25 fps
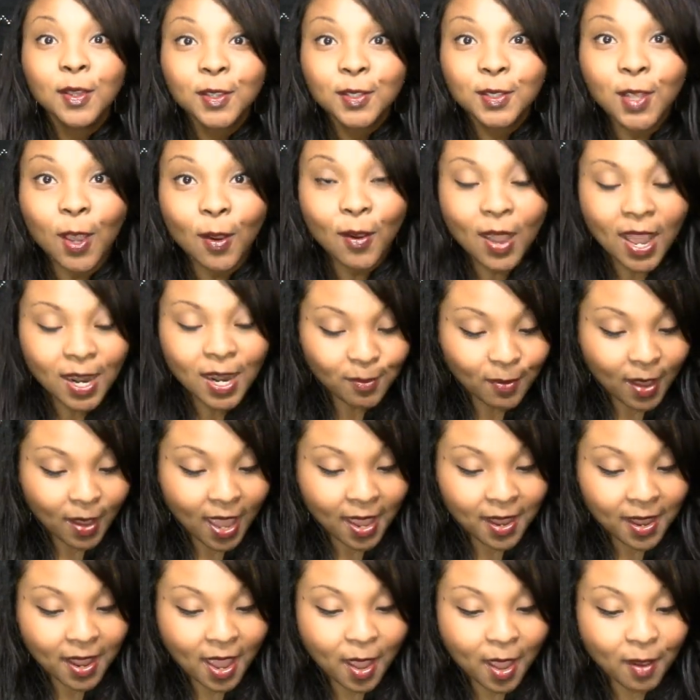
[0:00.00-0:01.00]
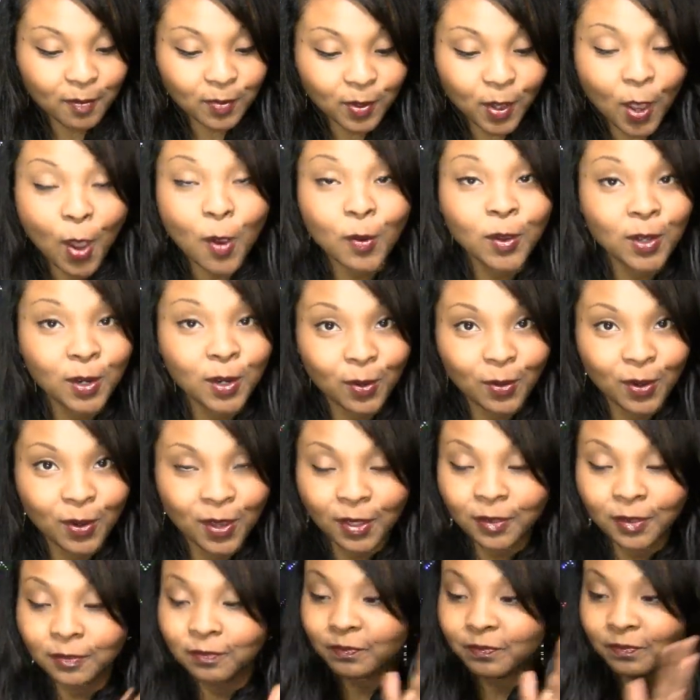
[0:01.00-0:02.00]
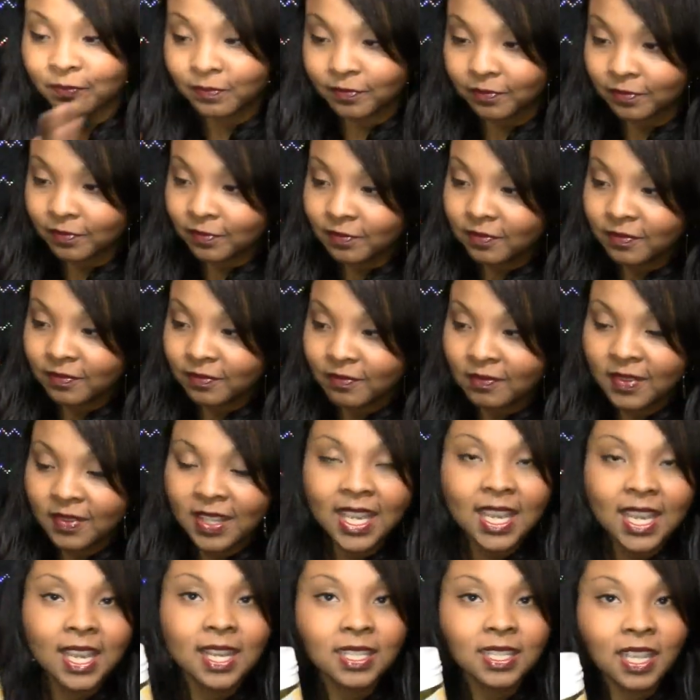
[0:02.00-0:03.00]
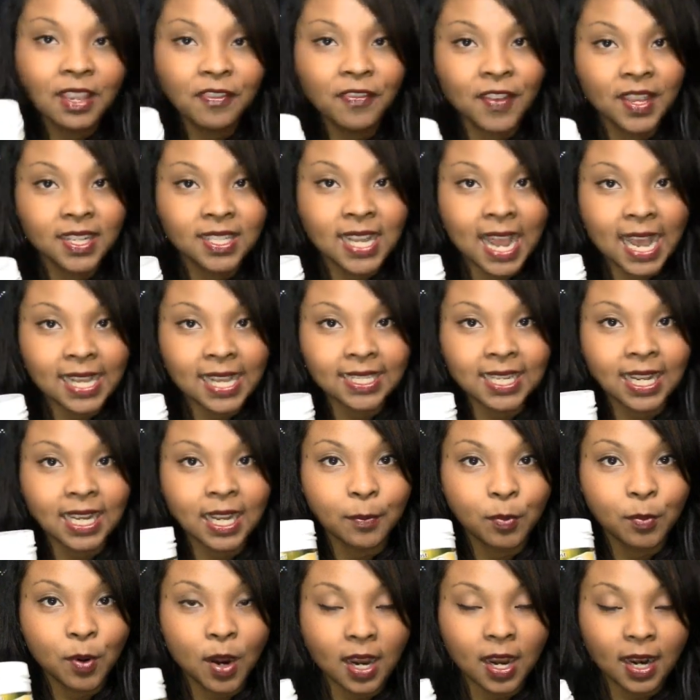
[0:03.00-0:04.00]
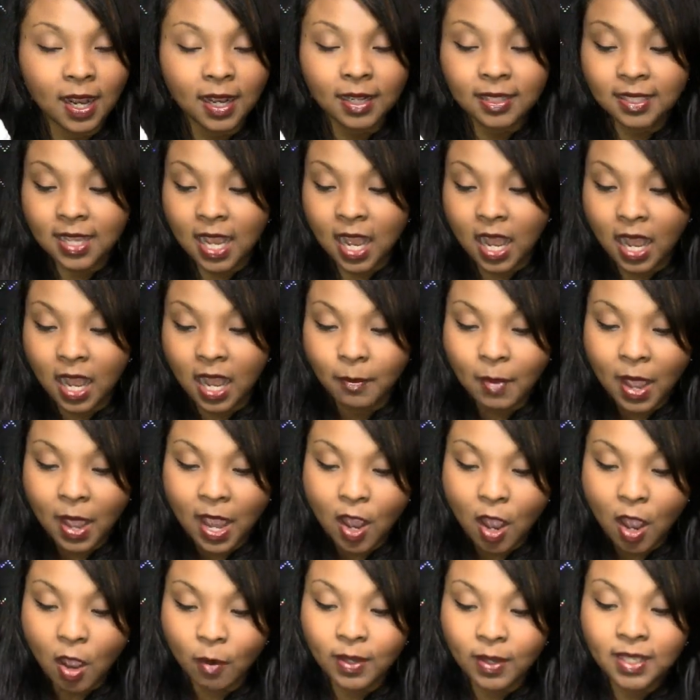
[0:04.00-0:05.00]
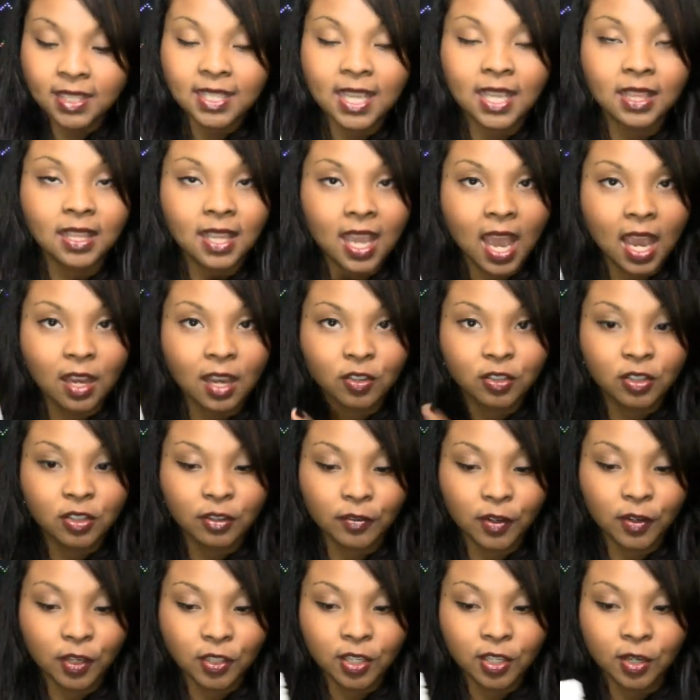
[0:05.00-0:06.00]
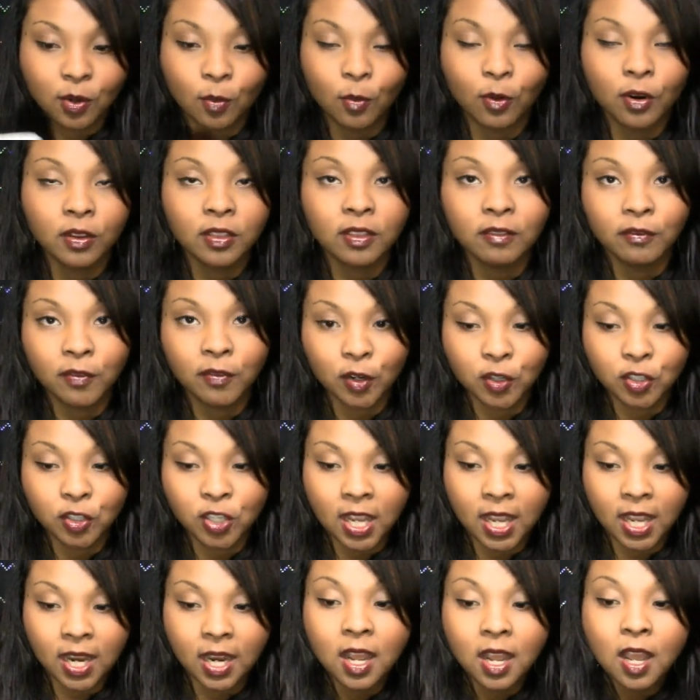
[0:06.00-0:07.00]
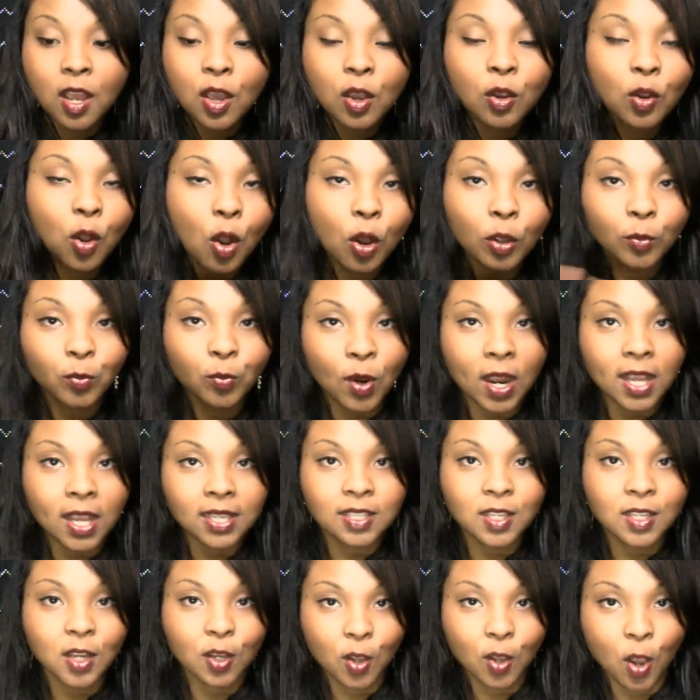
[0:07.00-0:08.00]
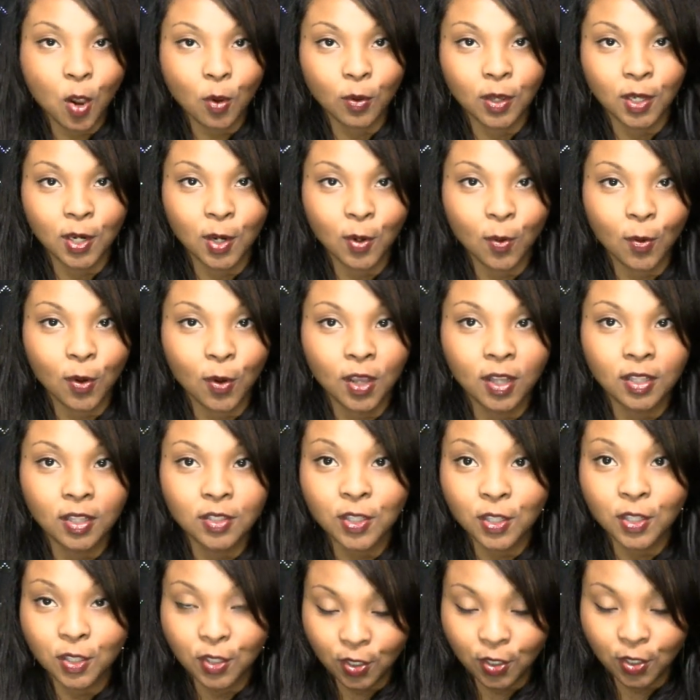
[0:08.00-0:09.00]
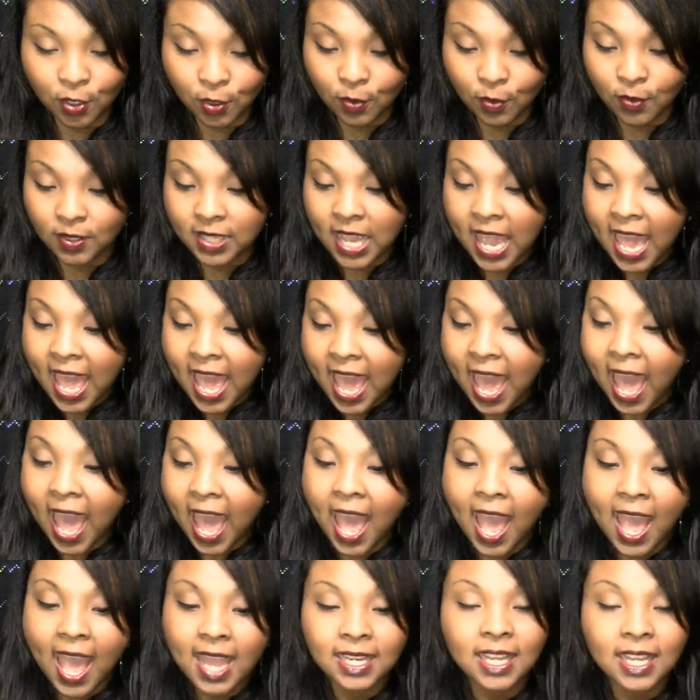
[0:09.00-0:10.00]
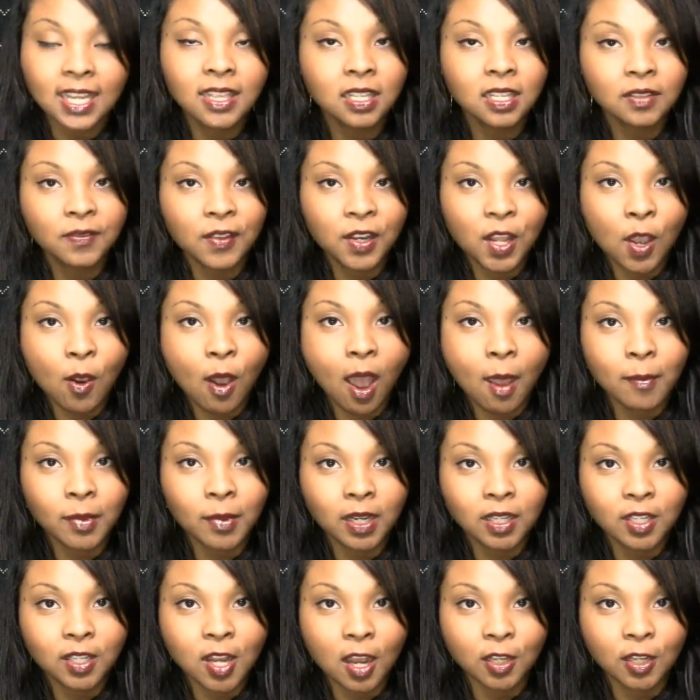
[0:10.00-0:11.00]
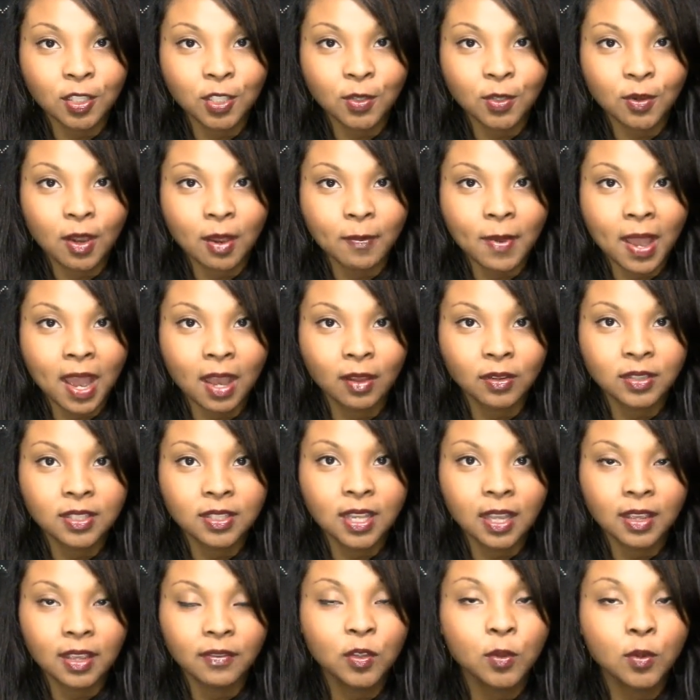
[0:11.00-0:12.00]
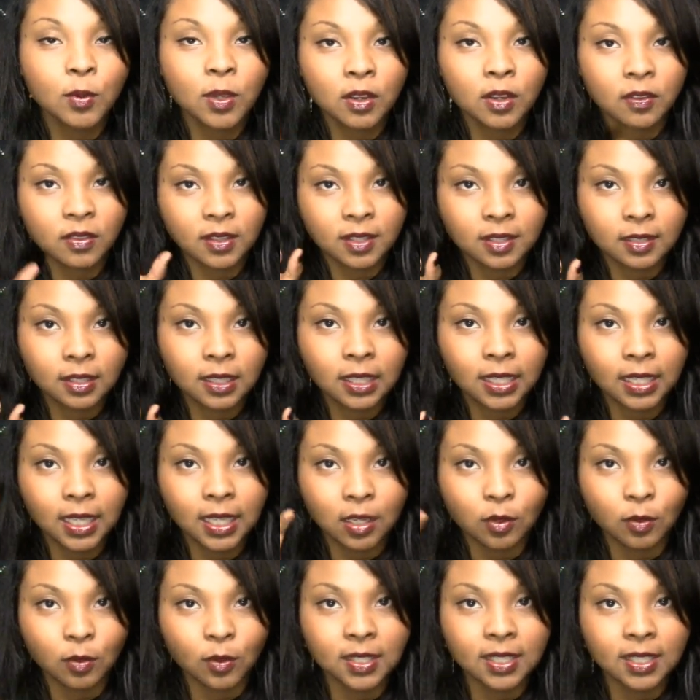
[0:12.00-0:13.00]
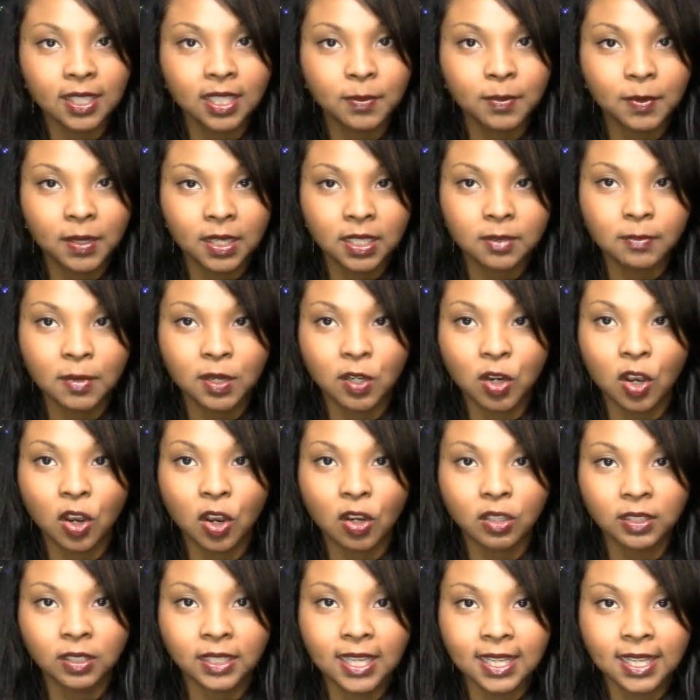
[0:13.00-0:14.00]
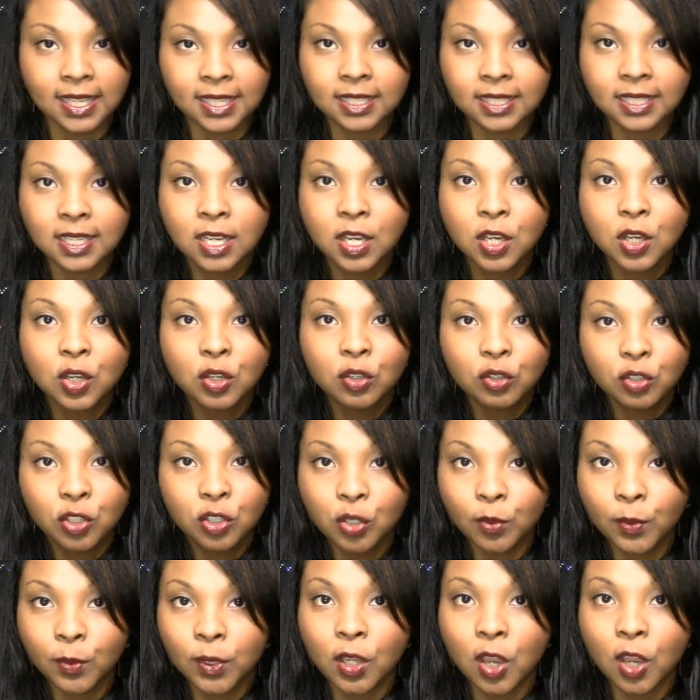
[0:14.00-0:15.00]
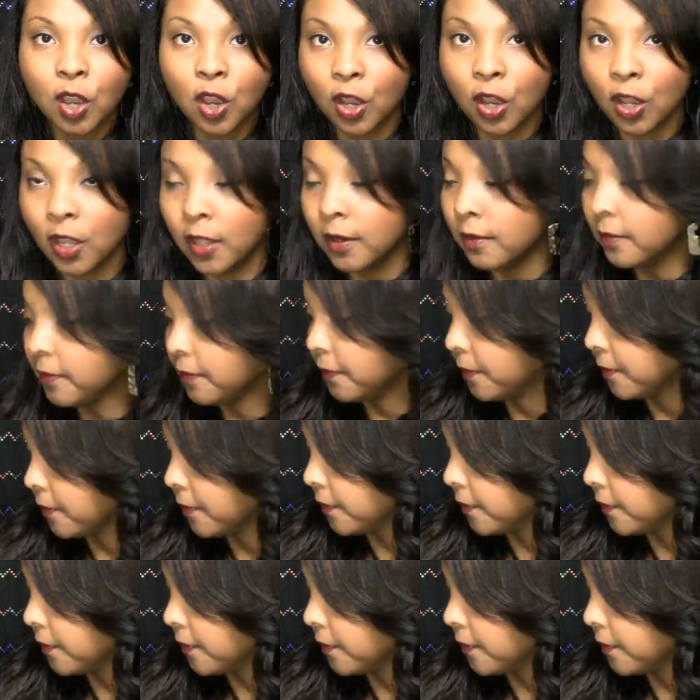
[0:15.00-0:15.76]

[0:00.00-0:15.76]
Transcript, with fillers: So anyway, um, coconut oil is a fantastic product. Um, I always get the extra virgin or the virgin cold pressed coconut oil to use. And in this video, I'm going to talk to you about, so if you hear this clicking noise, it's because my dog is chewing on